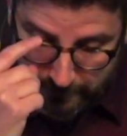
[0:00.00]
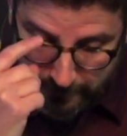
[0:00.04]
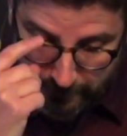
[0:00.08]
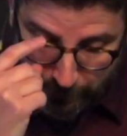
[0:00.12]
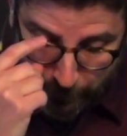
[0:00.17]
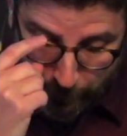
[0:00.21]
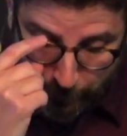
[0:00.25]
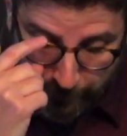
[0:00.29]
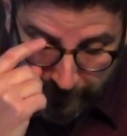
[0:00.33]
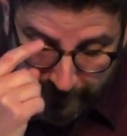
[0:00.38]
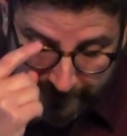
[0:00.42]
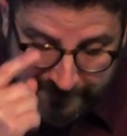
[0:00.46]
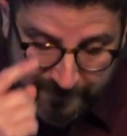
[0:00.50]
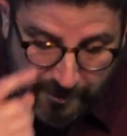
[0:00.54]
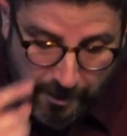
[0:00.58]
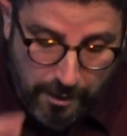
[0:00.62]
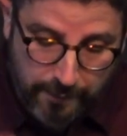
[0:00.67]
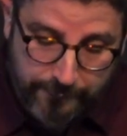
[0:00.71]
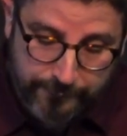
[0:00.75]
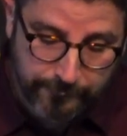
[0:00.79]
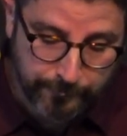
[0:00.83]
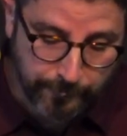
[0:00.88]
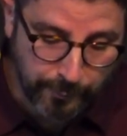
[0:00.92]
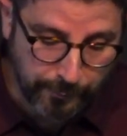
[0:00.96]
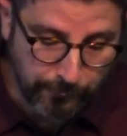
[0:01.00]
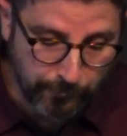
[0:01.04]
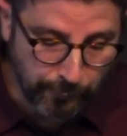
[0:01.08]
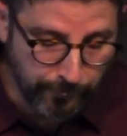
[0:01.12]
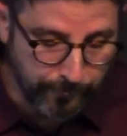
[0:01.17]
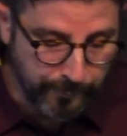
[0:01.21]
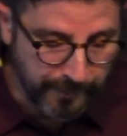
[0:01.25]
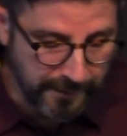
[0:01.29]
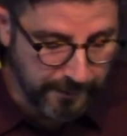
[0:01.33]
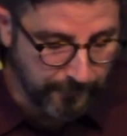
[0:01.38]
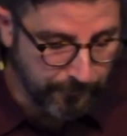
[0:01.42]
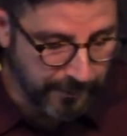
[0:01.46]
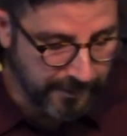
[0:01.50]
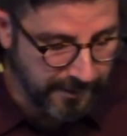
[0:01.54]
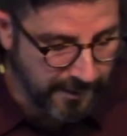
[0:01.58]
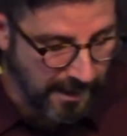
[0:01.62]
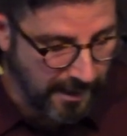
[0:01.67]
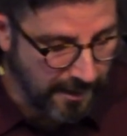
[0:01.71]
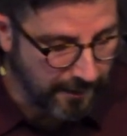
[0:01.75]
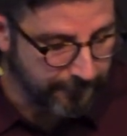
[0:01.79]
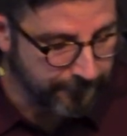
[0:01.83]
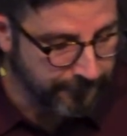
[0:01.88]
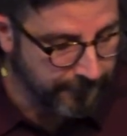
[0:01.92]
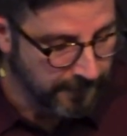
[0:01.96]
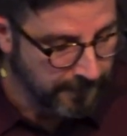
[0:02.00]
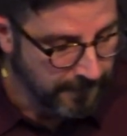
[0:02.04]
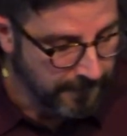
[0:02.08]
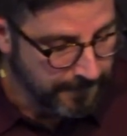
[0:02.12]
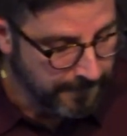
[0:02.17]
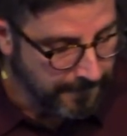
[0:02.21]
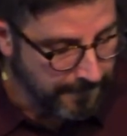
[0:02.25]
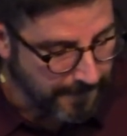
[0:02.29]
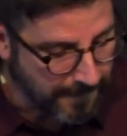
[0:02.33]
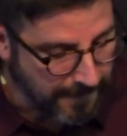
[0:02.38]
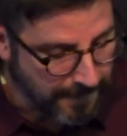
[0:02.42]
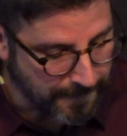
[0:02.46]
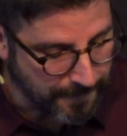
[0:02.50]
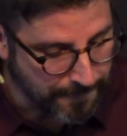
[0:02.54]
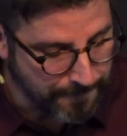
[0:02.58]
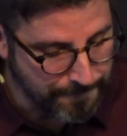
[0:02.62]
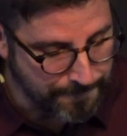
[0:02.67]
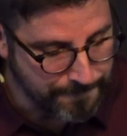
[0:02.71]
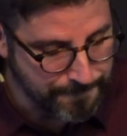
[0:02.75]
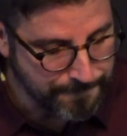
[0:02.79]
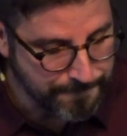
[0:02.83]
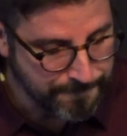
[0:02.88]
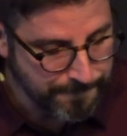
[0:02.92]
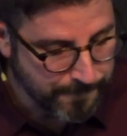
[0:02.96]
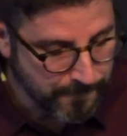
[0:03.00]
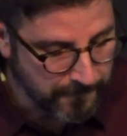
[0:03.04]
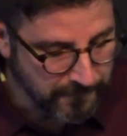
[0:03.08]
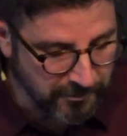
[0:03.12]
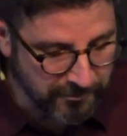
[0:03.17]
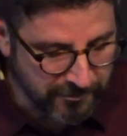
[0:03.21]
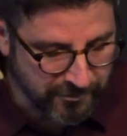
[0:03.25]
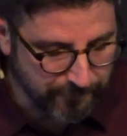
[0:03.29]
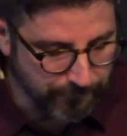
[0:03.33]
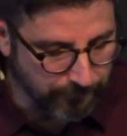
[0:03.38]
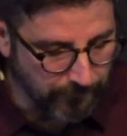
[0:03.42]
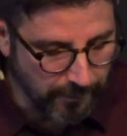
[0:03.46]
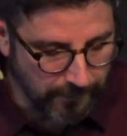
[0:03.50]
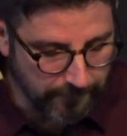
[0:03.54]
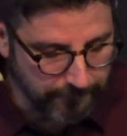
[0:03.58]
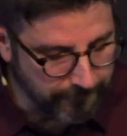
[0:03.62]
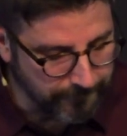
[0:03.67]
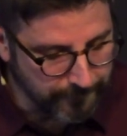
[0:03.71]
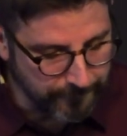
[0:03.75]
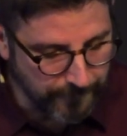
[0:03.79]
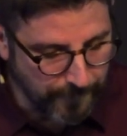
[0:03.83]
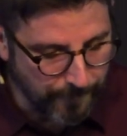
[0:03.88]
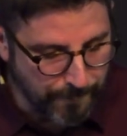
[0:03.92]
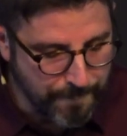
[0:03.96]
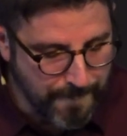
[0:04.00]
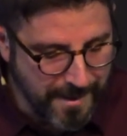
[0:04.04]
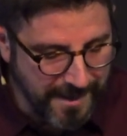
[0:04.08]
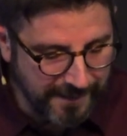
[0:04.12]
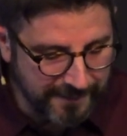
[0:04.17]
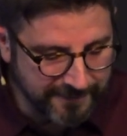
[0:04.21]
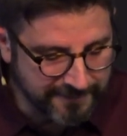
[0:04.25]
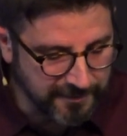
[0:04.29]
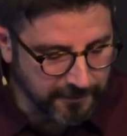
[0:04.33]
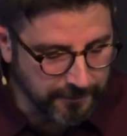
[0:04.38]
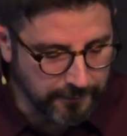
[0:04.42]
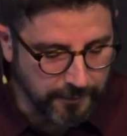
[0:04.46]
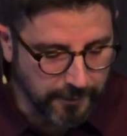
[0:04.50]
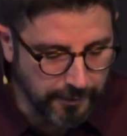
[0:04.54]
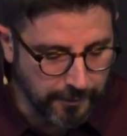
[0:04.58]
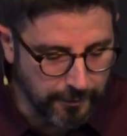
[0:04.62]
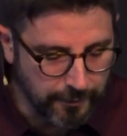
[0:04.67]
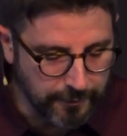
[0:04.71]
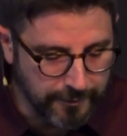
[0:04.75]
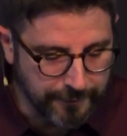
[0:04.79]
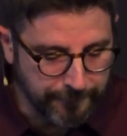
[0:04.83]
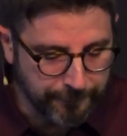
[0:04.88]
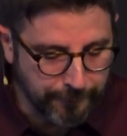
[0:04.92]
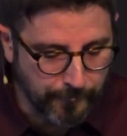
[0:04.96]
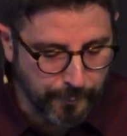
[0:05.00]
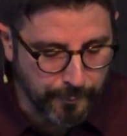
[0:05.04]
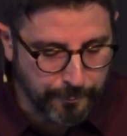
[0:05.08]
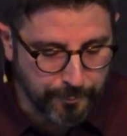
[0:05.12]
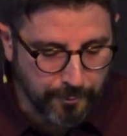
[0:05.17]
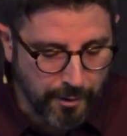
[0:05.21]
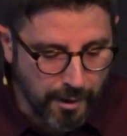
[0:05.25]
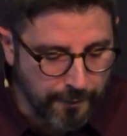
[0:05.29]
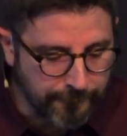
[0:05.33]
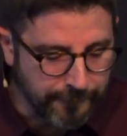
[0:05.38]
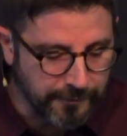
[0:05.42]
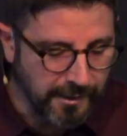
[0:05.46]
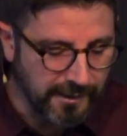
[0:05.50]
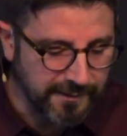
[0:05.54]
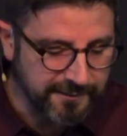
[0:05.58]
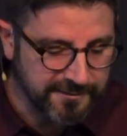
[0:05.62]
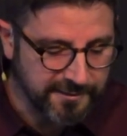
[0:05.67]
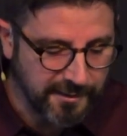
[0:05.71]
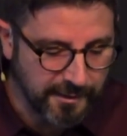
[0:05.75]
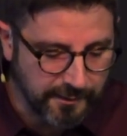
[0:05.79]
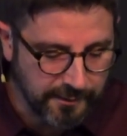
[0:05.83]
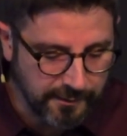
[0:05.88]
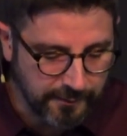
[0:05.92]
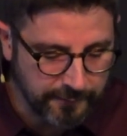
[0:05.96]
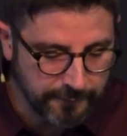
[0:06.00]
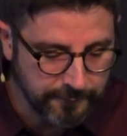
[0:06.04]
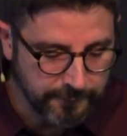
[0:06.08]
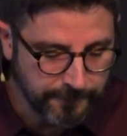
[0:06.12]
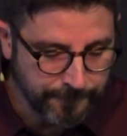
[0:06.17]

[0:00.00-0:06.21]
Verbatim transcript: who this offspring will be, we have um, just amazing clarity from the prophet Isaiah.